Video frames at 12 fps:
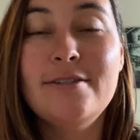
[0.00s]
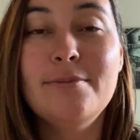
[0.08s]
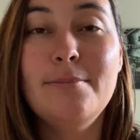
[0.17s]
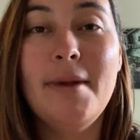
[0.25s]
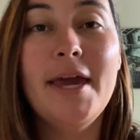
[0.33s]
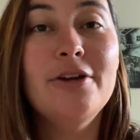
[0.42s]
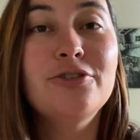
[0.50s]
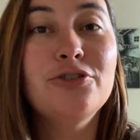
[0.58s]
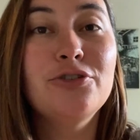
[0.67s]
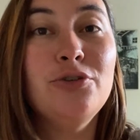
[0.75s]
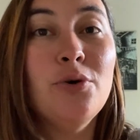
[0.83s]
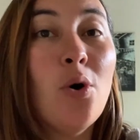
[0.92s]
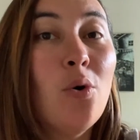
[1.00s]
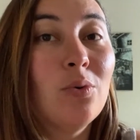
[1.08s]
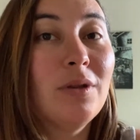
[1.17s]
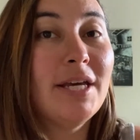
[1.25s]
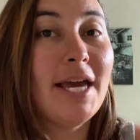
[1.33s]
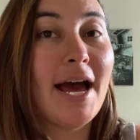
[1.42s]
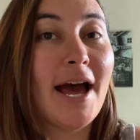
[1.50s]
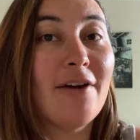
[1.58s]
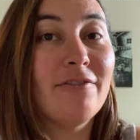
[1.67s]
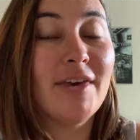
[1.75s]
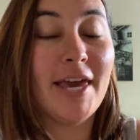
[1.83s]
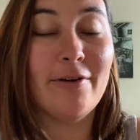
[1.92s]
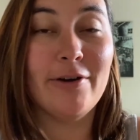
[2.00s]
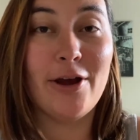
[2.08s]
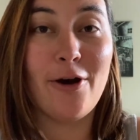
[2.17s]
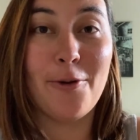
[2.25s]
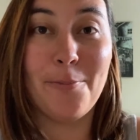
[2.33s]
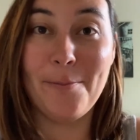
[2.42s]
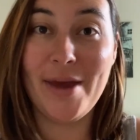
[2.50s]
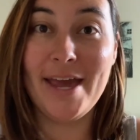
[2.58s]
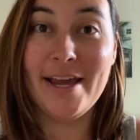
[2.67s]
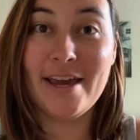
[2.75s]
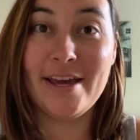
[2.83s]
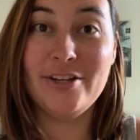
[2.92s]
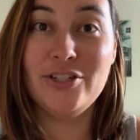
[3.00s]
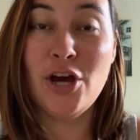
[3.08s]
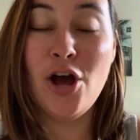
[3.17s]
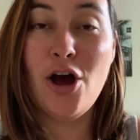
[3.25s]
make sure you only have carry-on baggage.